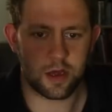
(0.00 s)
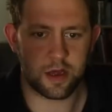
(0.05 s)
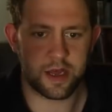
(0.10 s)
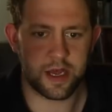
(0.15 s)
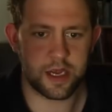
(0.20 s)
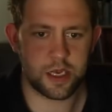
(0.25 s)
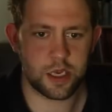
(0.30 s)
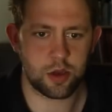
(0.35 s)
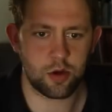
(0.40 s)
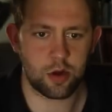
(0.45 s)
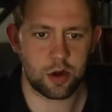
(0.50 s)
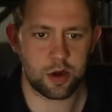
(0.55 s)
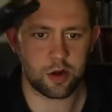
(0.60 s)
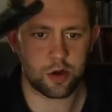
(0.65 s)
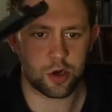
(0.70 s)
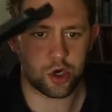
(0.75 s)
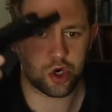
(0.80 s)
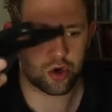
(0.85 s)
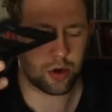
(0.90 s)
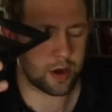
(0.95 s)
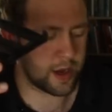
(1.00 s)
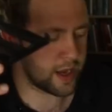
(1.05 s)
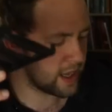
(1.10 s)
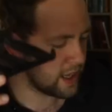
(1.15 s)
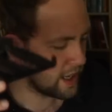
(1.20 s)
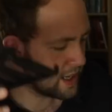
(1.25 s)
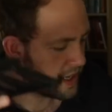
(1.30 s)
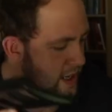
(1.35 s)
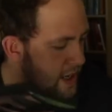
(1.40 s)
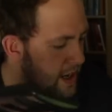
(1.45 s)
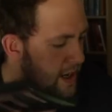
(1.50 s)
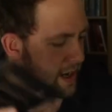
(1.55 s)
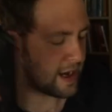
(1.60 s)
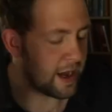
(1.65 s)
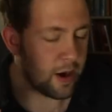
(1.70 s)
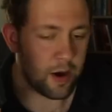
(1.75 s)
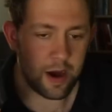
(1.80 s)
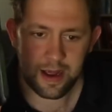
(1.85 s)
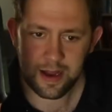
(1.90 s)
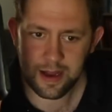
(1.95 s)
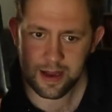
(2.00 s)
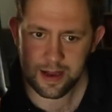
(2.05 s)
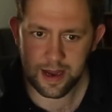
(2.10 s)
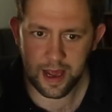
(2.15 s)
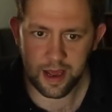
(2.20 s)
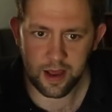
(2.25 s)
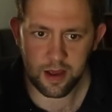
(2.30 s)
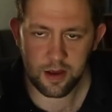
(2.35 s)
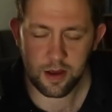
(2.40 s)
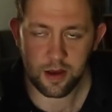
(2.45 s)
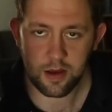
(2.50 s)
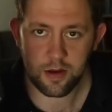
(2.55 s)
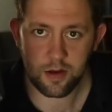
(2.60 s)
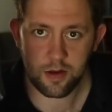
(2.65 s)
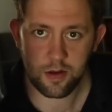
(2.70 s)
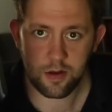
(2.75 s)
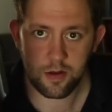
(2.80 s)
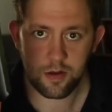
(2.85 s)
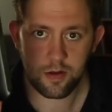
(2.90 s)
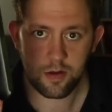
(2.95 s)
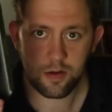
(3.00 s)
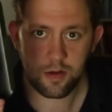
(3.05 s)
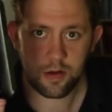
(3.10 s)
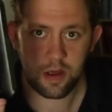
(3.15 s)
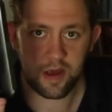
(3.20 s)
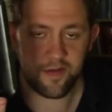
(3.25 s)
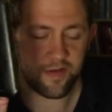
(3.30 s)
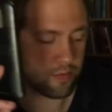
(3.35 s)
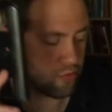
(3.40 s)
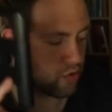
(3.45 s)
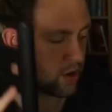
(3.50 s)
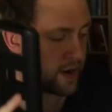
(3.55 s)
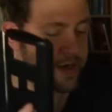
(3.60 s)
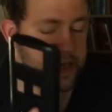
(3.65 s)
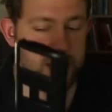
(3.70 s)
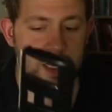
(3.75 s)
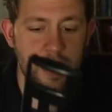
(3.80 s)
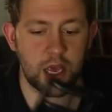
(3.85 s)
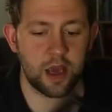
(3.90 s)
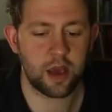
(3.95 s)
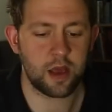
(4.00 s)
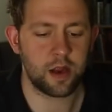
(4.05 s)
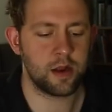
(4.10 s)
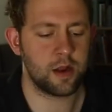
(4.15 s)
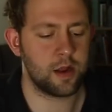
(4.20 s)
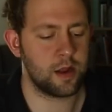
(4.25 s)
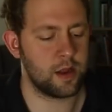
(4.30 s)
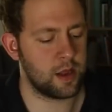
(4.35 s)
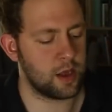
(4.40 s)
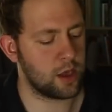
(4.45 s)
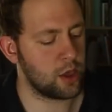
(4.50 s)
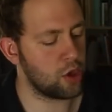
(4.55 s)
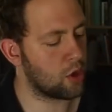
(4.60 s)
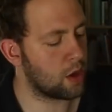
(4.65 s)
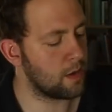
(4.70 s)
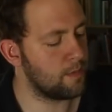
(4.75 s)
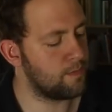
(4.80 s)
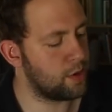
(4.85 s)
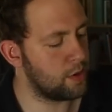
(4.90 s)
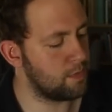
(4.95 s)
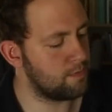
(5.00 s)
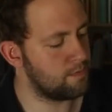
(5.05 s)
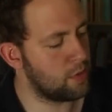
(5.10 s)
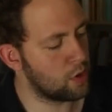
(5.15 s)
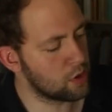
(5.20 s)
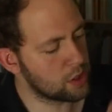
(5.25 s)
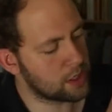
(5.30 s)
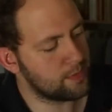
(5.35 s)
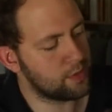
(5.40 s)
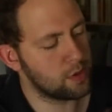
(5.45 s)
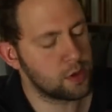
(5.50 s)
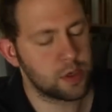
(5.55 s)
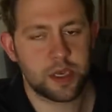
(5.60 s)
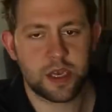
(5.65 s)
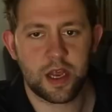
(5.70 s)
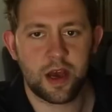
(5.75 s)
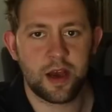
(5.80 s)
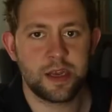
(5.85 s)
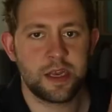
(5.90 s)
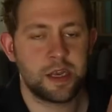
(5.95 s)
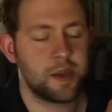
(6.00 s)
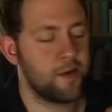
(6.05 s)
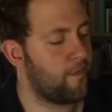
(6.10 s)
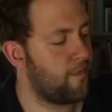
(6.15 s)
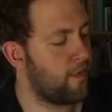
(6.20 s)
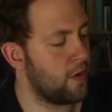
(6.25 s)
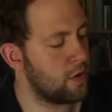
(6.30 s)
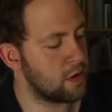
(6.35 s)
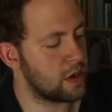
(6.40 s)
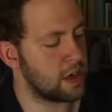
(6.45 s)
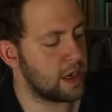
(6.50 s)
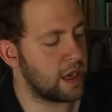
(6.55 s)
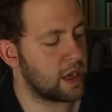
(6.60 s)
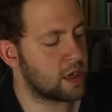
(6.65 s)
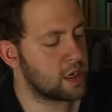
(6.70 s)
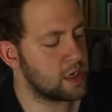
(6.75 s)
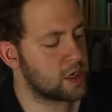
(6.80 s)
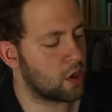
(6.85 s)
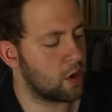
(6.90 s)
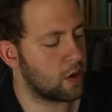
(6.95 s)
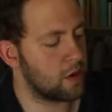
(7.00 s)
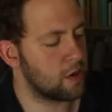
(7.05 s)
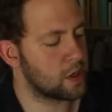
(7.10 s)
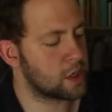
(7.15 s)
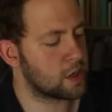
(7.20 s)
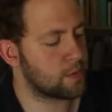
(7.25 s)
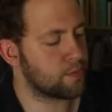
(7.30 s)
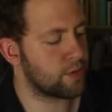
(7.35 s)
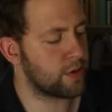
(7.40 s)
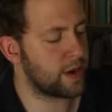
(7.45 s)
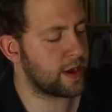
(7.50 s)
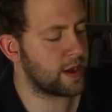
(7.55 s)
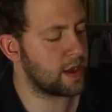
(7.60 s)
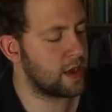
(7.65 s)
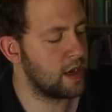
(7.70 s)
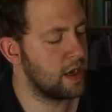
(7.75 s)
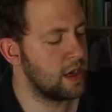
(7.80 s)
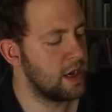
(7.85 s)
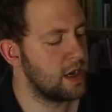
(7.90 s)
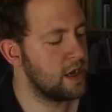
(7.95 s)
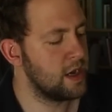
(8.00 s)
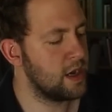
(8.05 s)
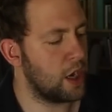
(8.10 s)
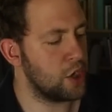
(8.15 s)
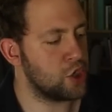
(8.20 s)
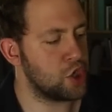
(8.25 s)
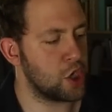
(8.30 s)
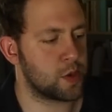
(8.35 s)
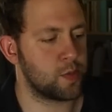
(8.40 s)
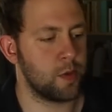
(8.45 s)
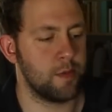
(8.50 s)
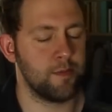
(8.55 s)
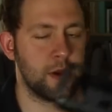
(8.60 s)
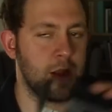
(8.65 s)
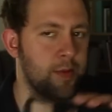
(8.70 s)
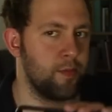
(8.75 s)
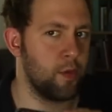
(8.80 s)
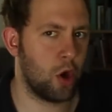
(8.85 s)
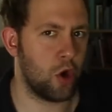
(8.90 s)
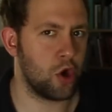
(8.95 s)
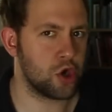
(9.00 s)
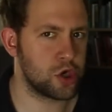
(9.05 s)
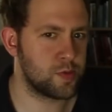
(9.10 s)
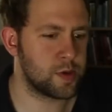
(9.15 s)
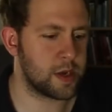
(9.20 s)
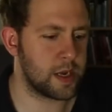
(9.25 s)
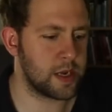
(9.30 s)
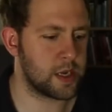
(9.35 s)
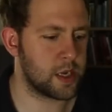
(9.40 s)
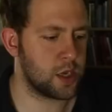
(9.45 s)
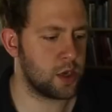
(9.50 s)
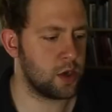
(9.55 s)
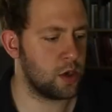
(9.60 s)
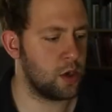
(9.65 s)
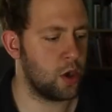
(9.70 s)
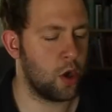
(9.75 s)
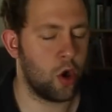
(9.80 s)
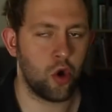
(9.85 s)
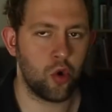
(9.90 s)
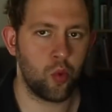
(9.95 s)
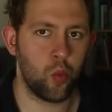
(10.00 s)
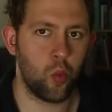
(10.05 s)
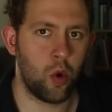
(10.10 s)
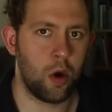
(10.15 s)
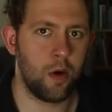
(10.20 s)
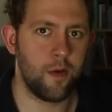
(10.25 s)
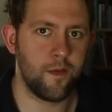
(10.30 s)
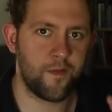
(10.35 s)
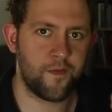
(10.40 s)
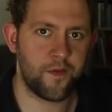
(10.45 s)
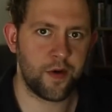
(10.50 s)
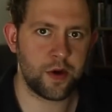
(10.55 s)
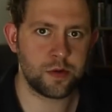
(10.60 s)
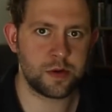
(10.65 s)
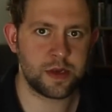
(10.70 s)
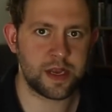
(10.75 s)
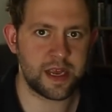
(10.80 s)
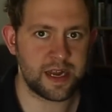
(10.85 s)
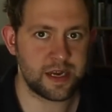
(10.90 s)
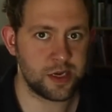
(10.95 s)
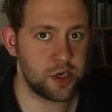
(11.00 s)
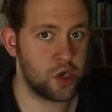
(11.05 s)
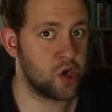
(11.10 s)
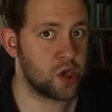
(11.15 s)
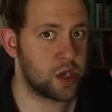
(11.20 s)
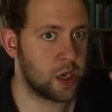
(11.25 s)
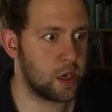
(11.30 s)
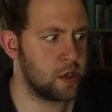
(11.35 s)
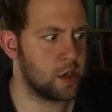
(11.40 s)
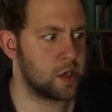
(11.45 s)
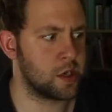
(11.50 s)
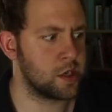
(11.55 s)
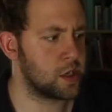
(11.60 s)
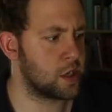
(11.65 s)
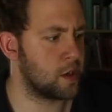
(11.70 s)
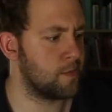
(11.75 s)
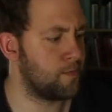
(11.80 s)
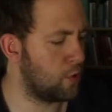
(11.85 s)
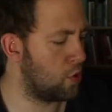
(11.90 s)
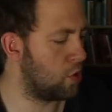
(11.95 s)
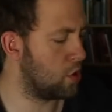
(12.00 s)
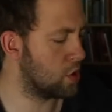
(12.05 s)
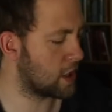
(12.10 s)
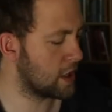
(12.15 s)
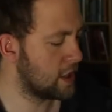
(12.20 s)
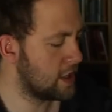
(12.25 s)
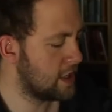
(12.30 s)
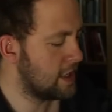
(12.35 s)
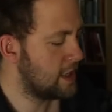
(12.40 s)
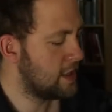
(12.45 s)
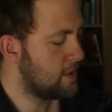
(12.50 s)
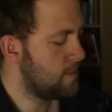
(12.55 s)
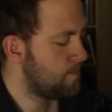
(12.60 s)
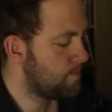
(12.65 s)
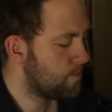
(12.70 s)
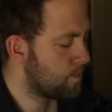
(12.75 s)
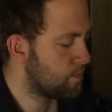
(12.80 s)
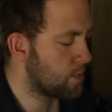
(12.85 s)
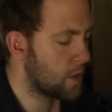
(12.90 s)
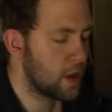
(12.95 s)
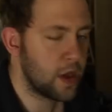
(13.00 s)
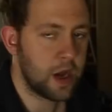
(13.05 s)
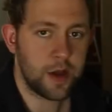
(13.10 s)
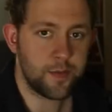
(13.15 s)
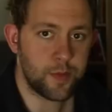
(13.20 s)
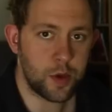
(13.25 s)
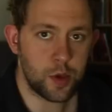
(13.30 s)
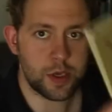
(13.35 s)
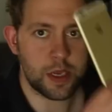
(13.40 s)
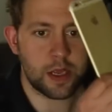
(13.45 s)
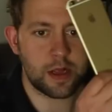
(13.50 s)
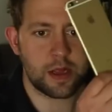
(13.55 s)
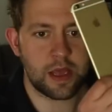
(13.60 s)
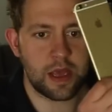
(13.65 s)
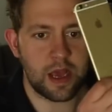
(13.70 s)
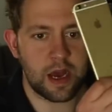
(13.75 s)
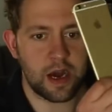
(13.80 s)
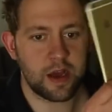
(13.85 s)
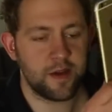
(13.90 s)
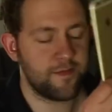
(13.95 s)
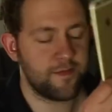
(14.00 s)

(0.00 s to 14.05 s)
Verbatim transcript: like this, your little tray. Now I think if I'm right in saying, that you can put multiple sizes of phone in there because it's got a little spring adjustment, but I'm not 100% certain on what phones it does and doesn't support. I'm using the